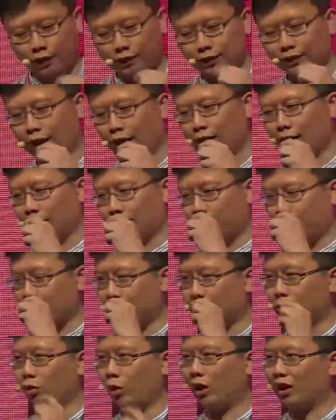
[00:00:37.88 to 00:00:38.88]
started
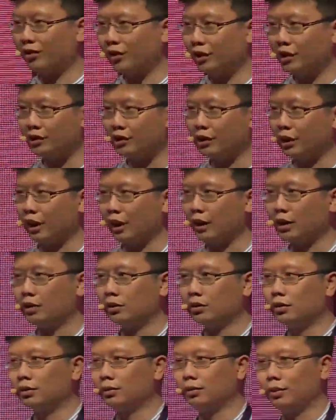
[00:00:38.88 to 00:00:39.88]
about 12 years ago
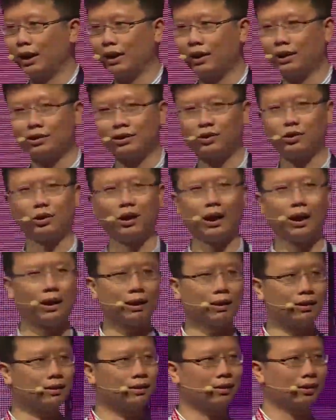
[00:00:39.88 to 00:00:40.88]
by these two guys,